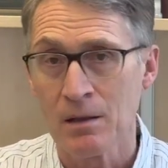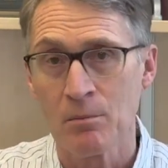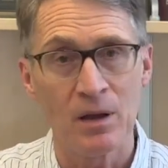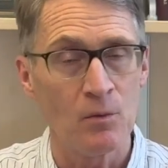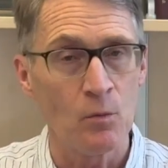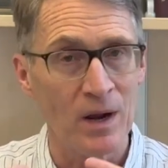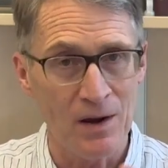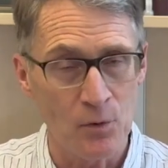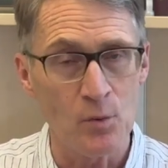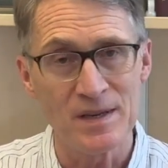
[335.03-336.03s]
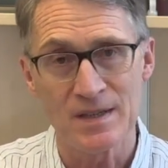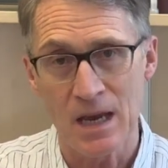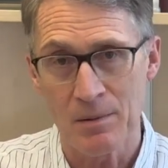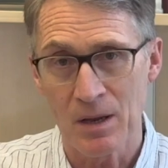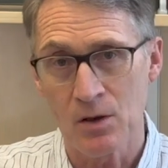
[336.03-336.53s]
but whatever we
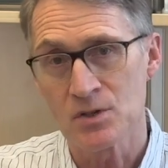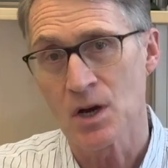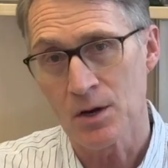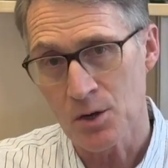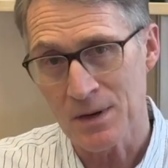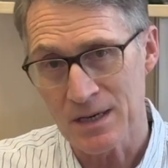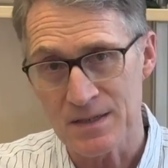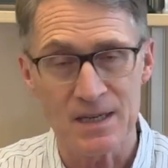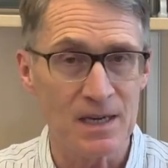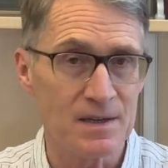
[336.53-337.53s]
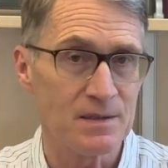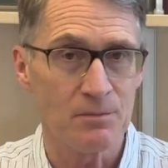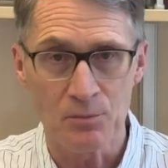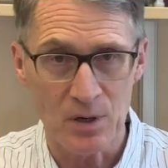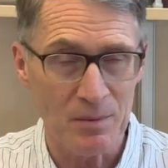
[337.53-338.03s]
say about Tarnopolsky disease,
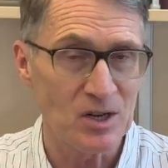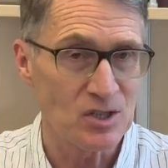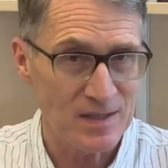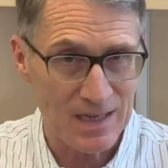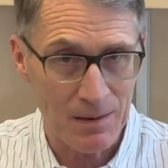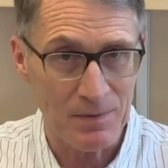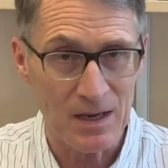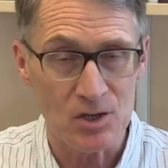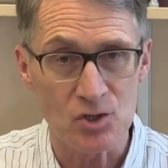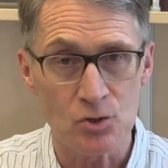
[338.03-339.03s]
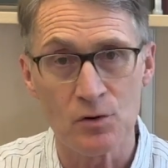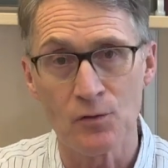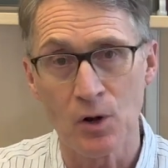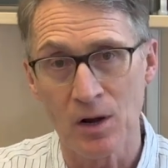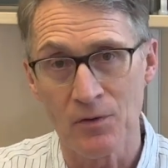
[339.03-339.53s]
pretty much the same thing is true
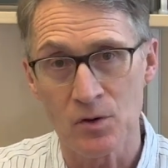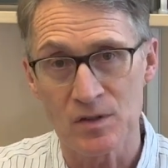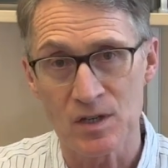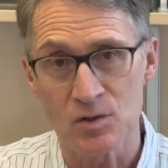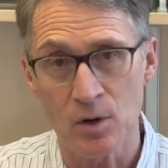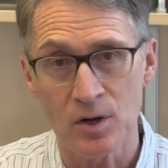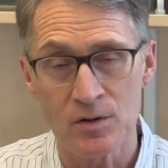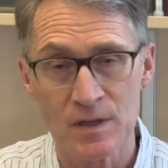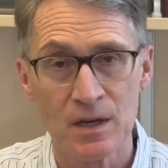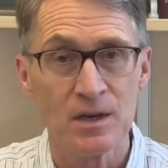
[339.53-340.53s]
for all of those disorders.